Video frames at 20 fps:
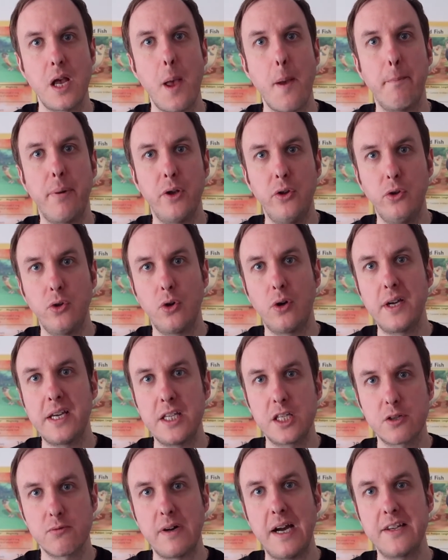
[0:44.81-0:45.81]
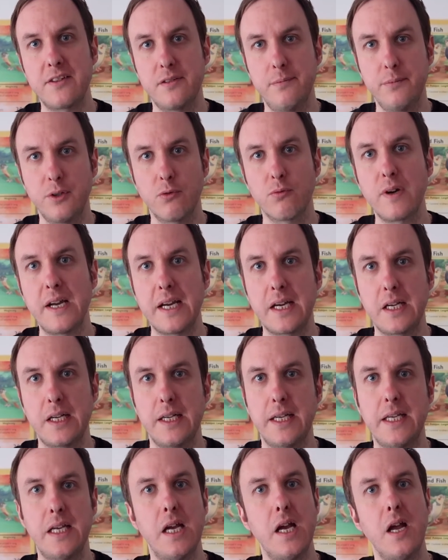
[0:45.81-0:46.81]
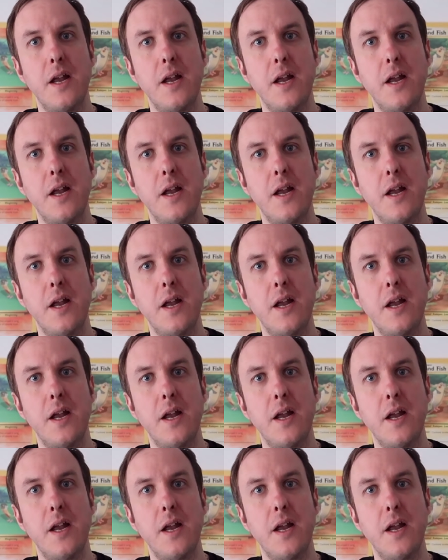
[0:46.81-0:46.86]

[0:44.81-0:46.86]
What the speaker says: but not interacting directly.